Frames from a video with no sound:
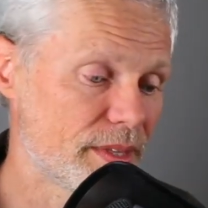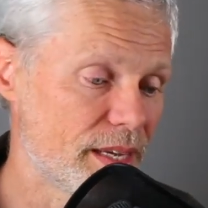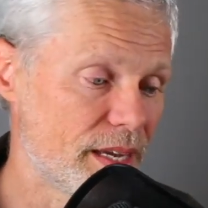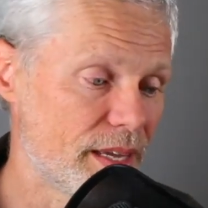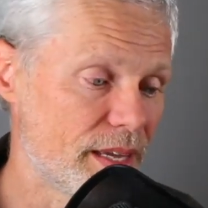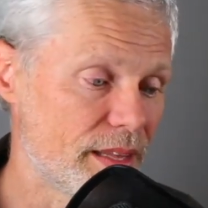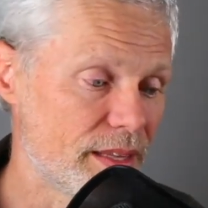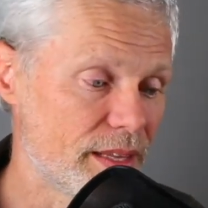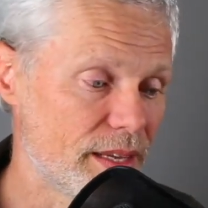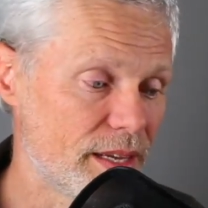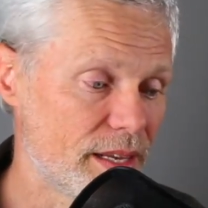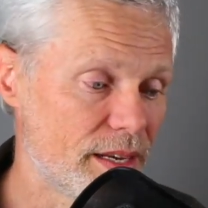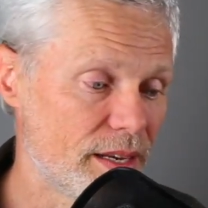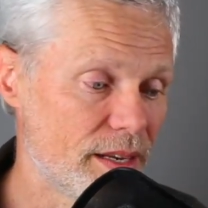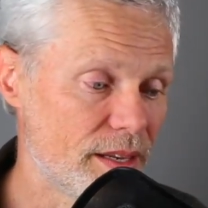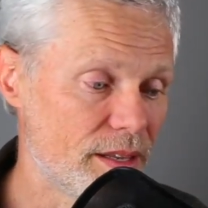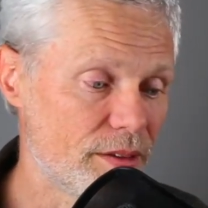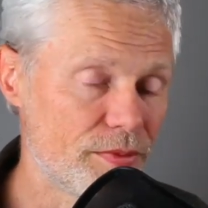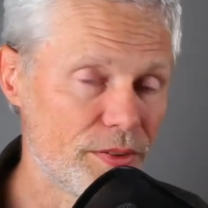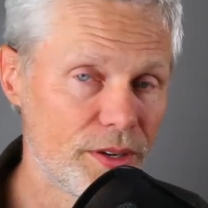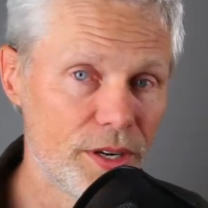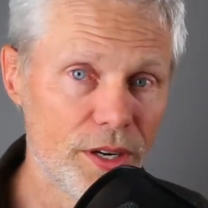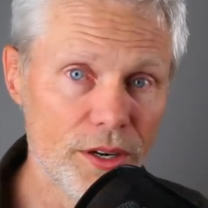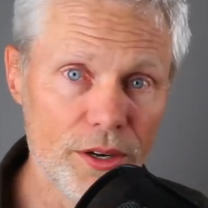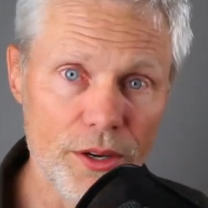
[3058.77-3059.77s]
and then the
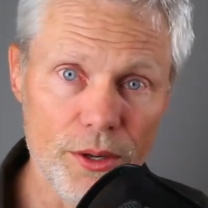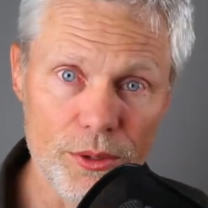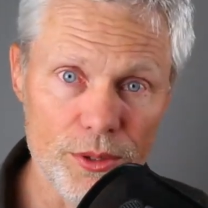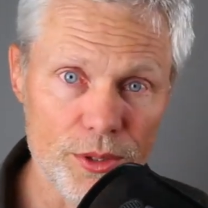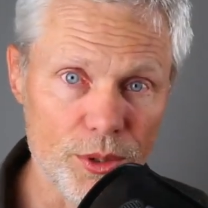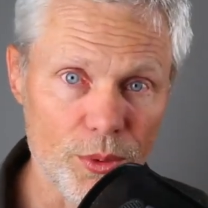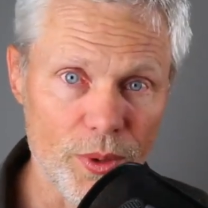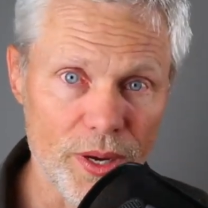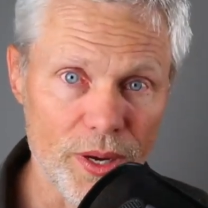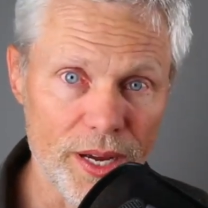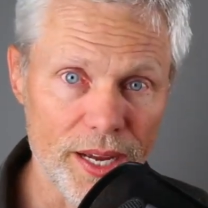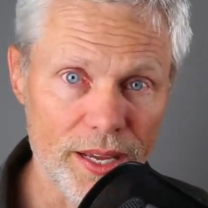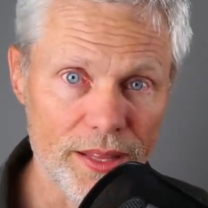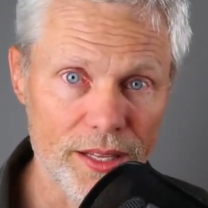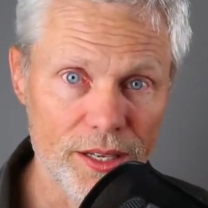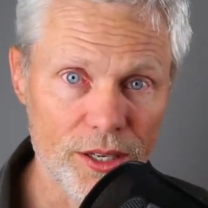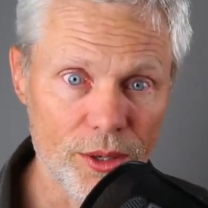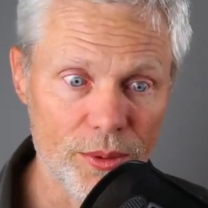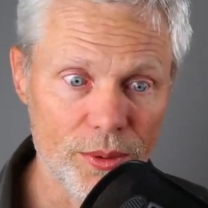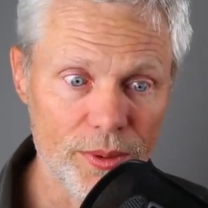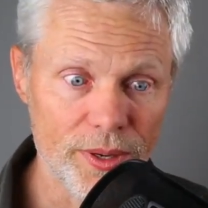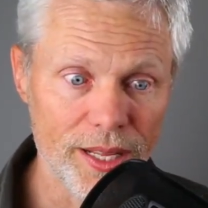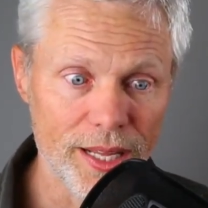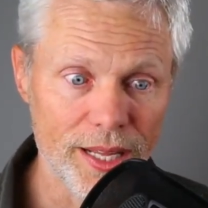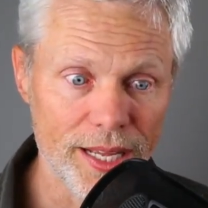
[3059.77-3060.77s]
fear goes away and then
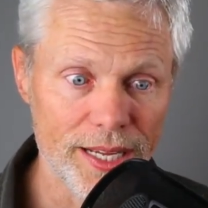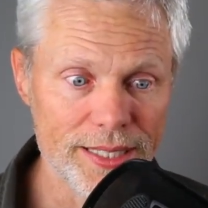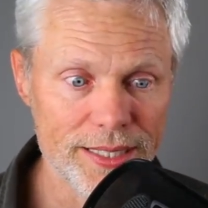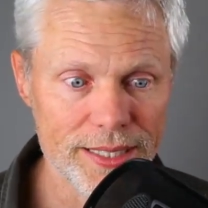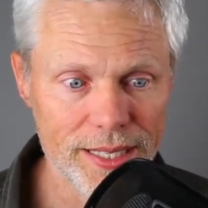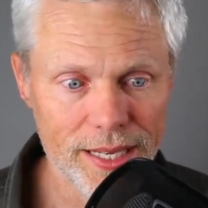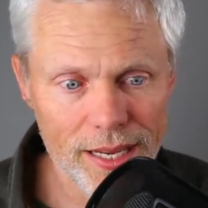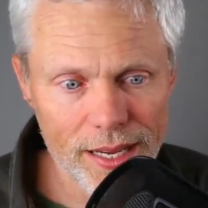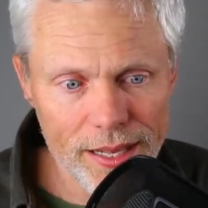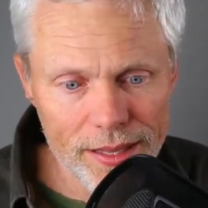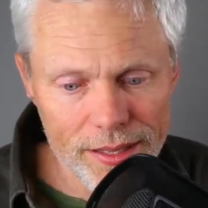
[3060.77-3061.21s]
you realize ah oh,